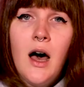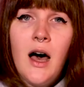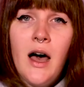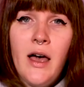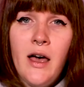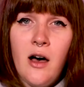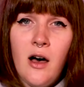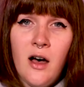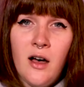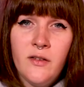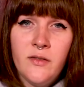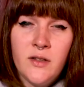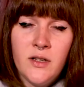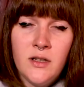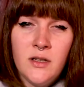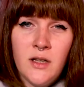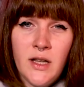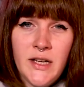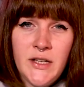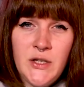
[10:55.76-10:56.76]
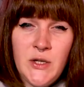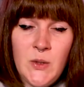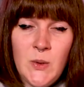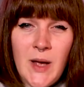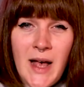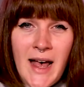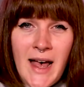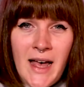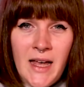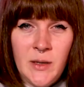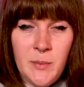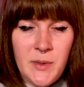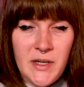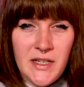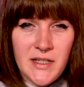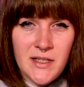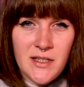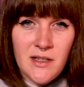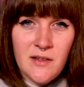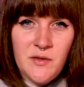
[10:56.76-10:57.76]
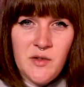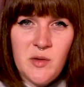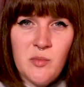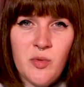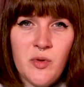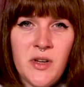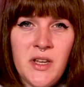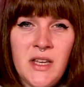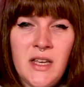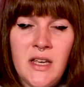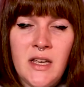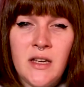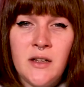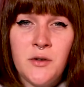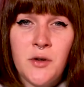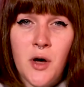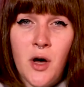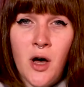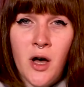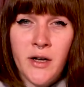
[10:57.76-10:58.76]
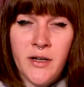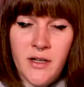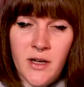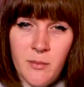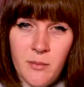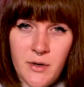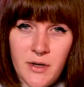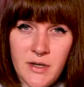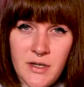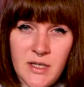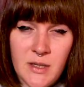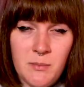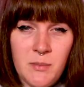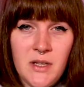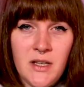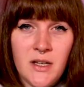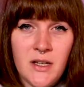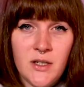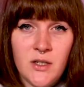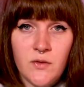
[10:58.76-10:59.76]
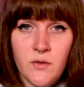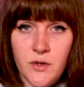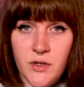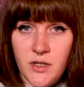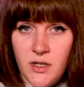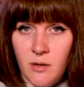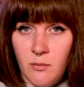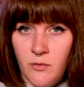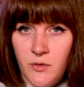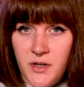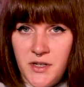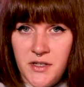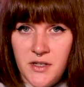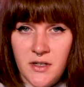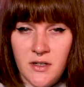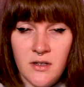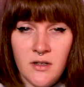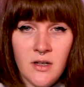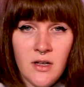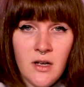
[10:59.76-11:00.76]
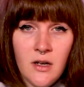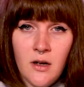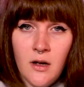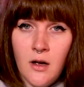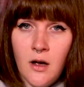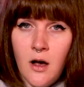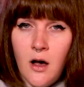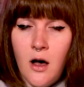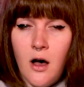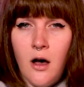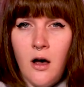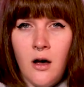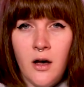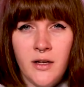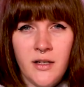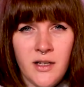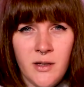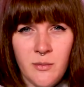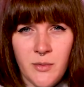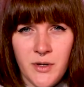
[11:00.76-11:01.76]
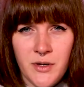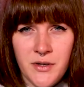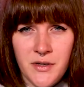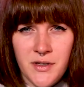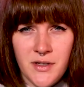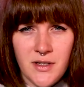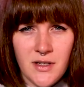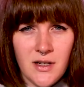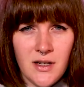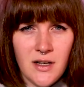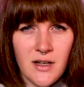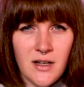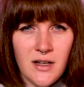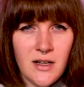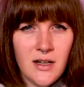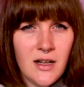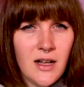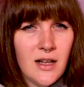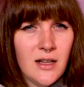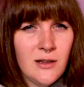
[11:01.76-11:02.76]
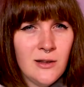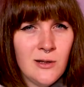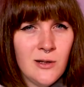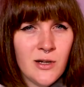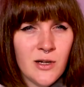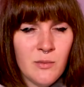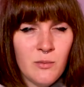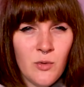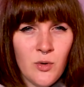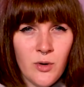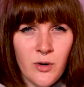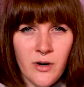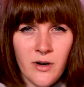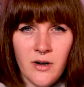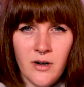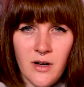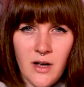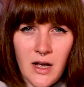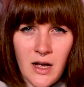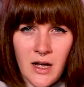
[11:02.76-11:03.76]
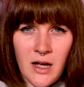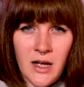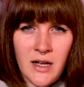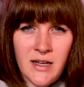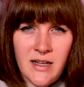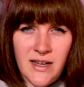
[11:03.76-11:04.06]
I often like to add pieces of debris in odd numbers because for some reason odd numbers look more uh,